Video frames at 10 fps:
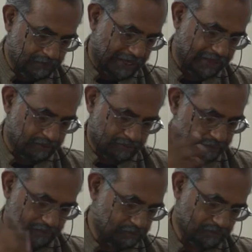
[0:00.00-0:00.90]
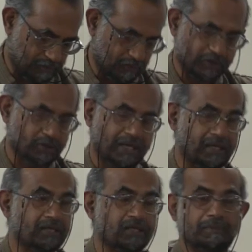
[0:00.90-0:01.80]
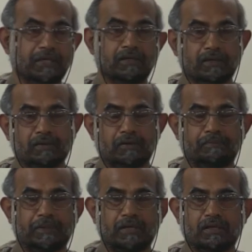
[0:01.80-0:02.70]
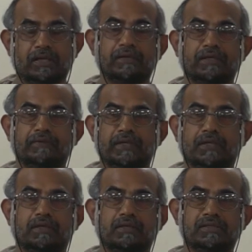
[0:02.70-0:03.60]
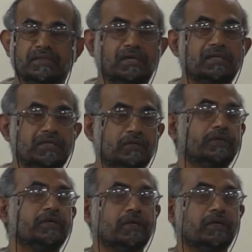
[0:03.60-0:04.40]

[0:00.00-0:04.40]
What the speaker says: and virtually any other part of the country where struggles are going